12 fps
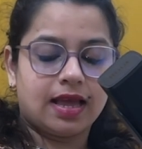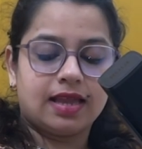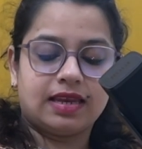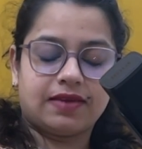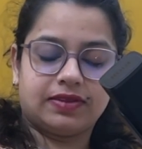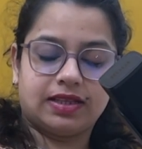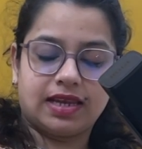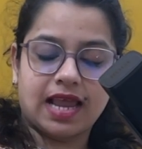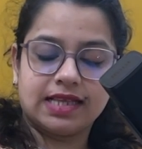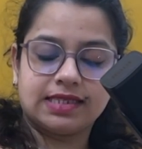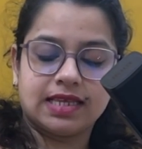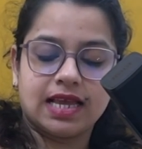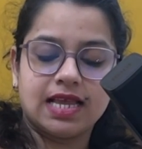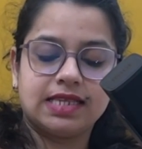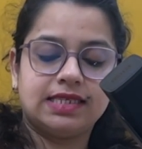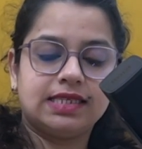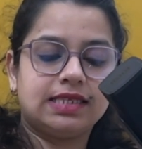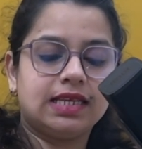Nevertheless, his
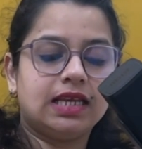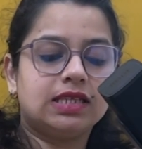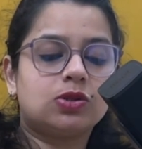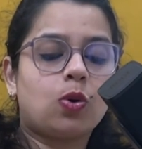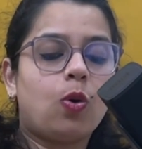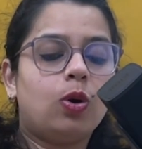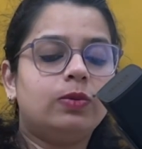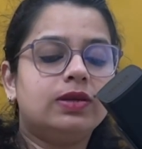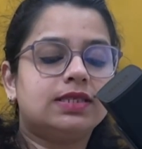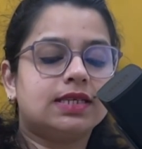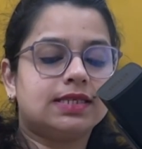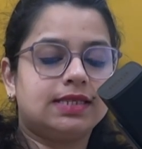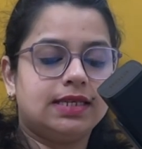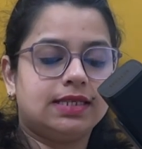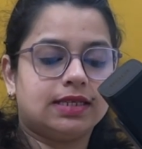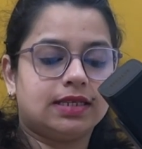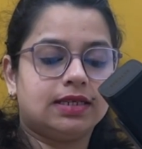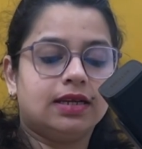deceits always
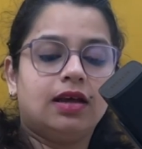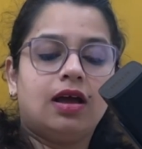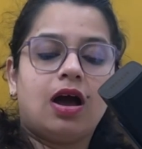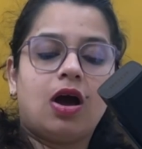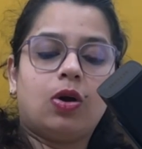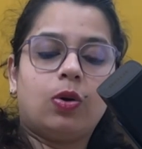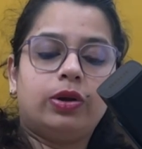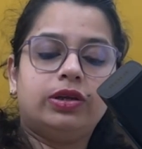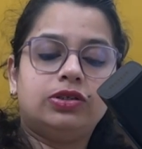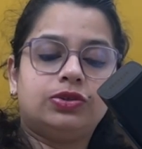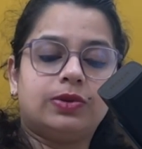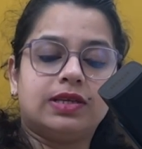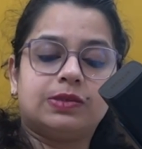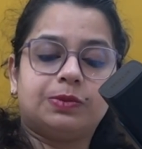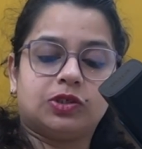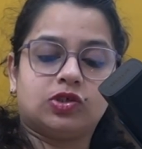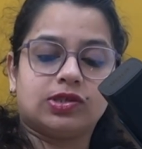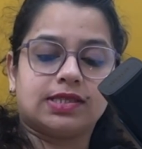succeeded according to his
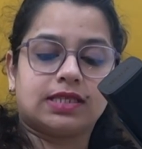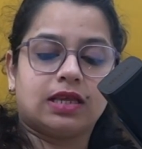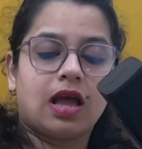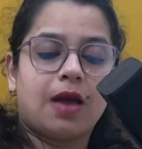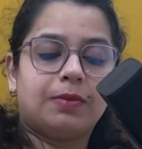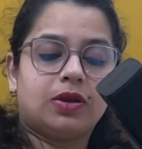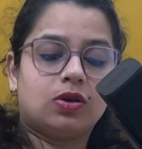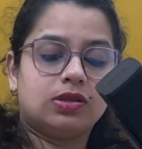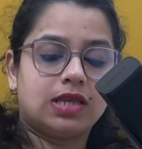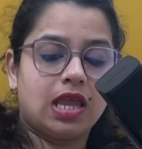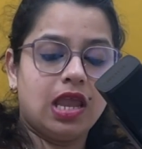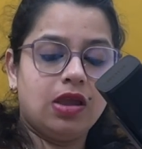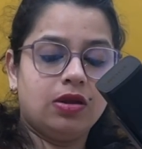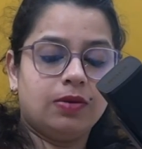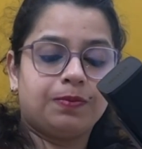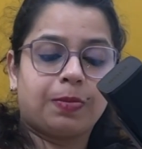wishes, because he